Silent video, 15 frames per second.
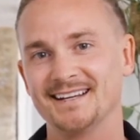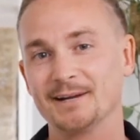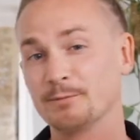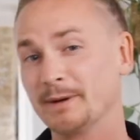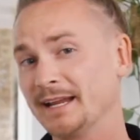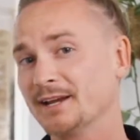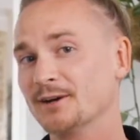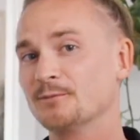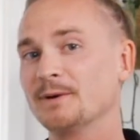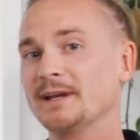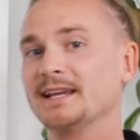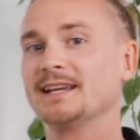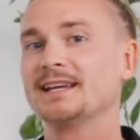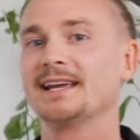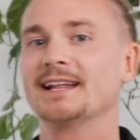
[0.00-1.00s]
At Wedio,
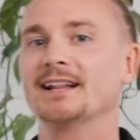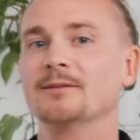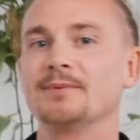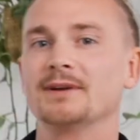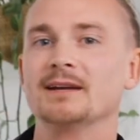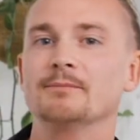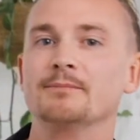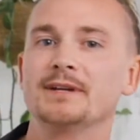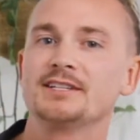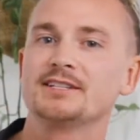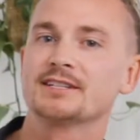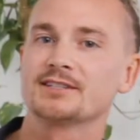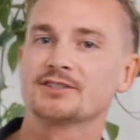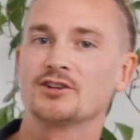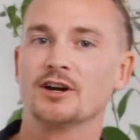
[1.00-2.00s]
we help
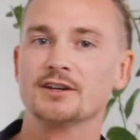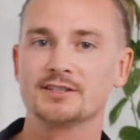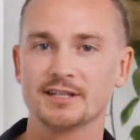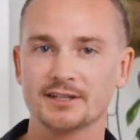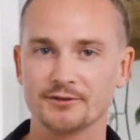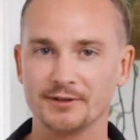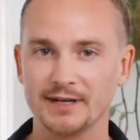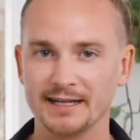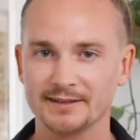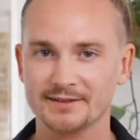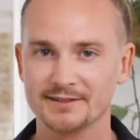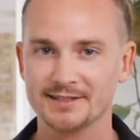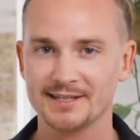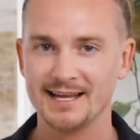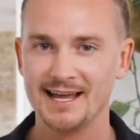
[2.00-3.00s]
ambitious content
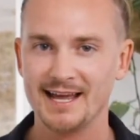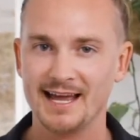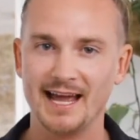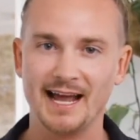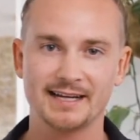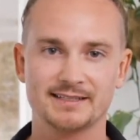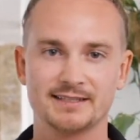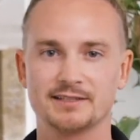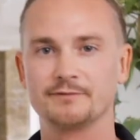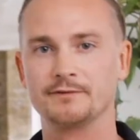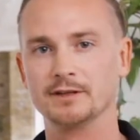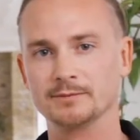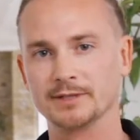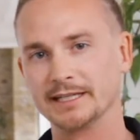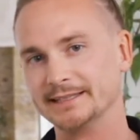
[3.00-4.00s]
creators access
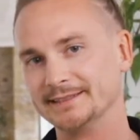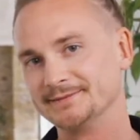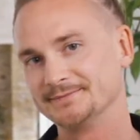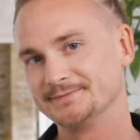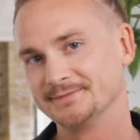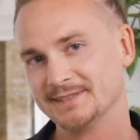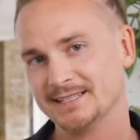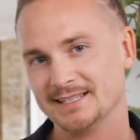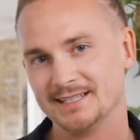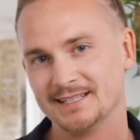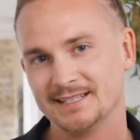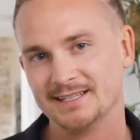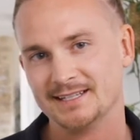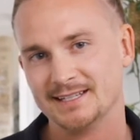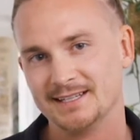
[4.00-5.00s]
film gear.
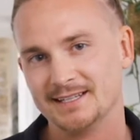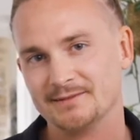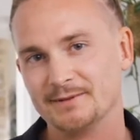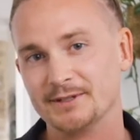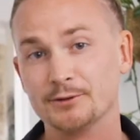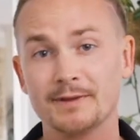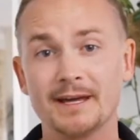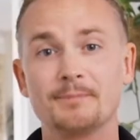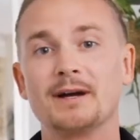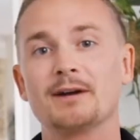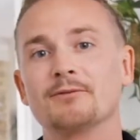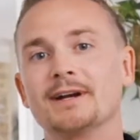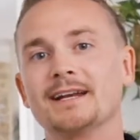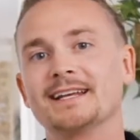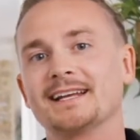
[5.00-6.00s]
We do that by
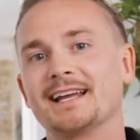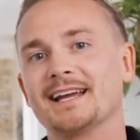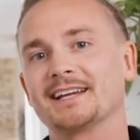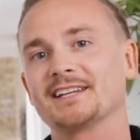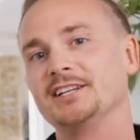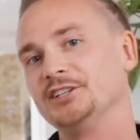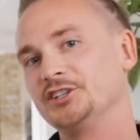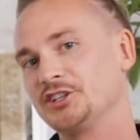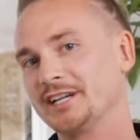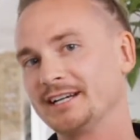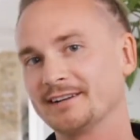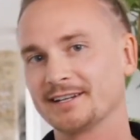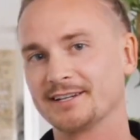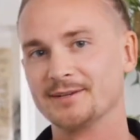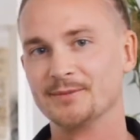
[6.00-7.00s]
running a gear
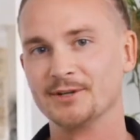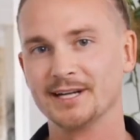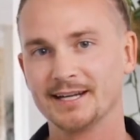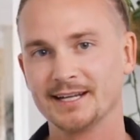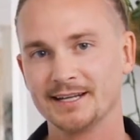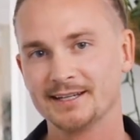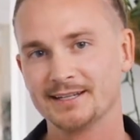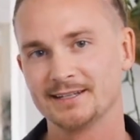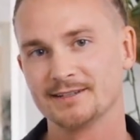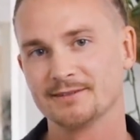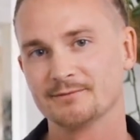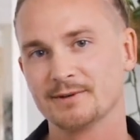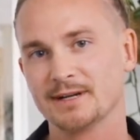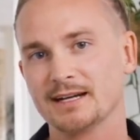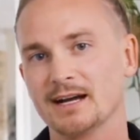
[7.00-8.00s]
sharing community
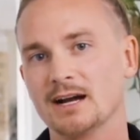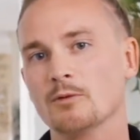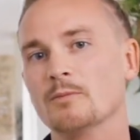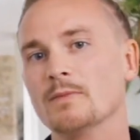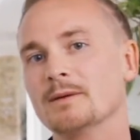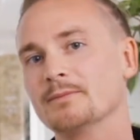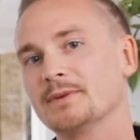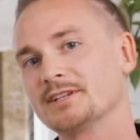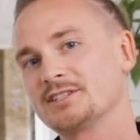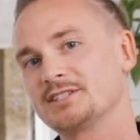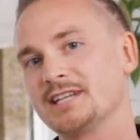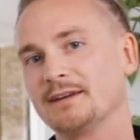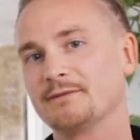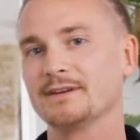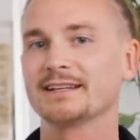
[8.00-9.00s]
where our members
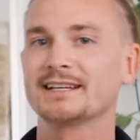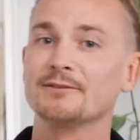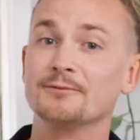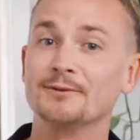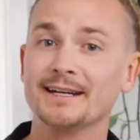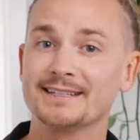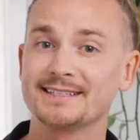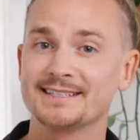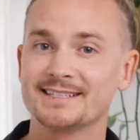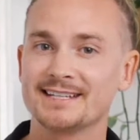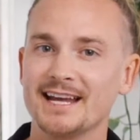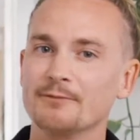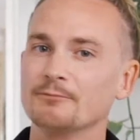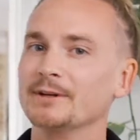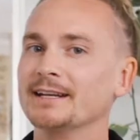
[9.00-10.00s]
safely can
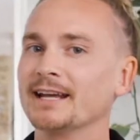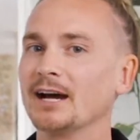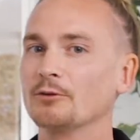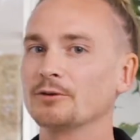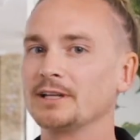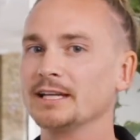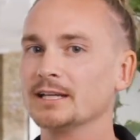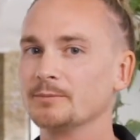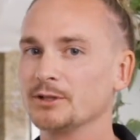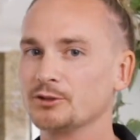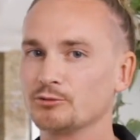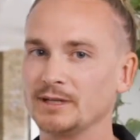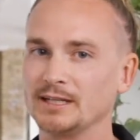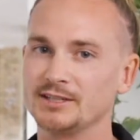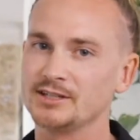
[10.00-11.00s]
rent and rent out gear
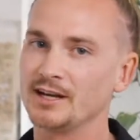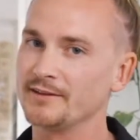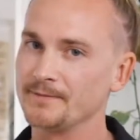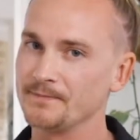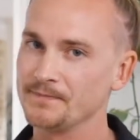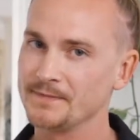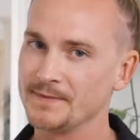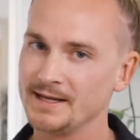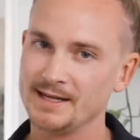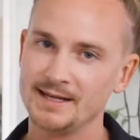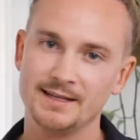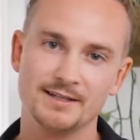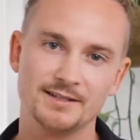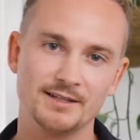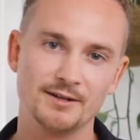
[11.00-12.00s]
between each other.
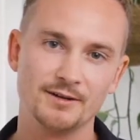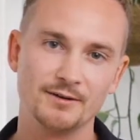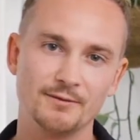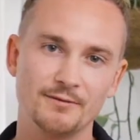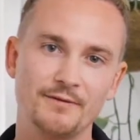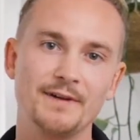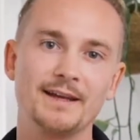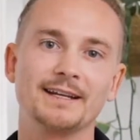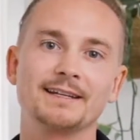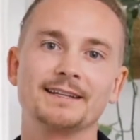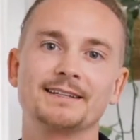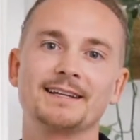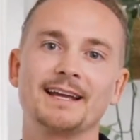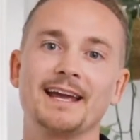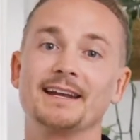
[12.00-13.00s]
So
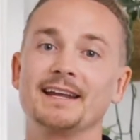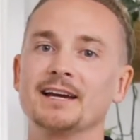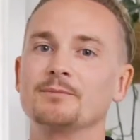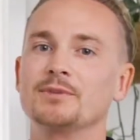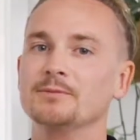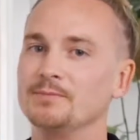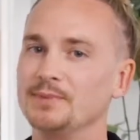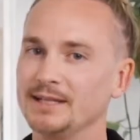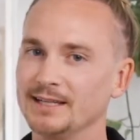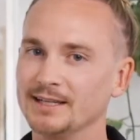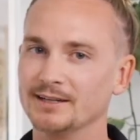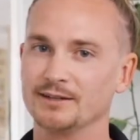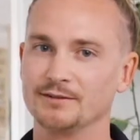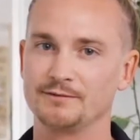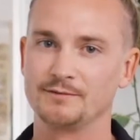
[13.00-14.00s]
think an
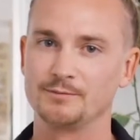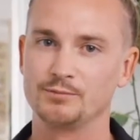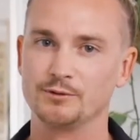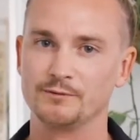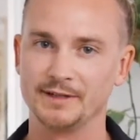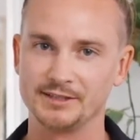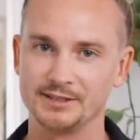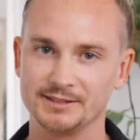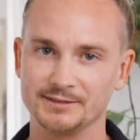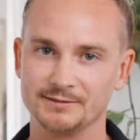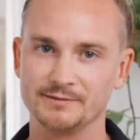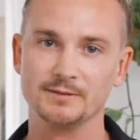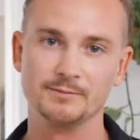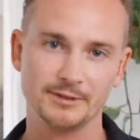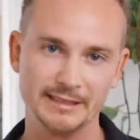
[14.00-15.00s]
Airbnb of professional
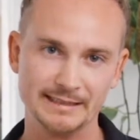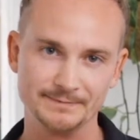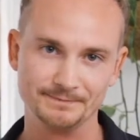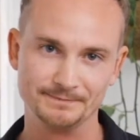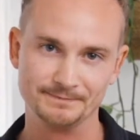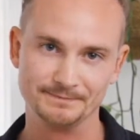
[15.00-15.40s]
film gear.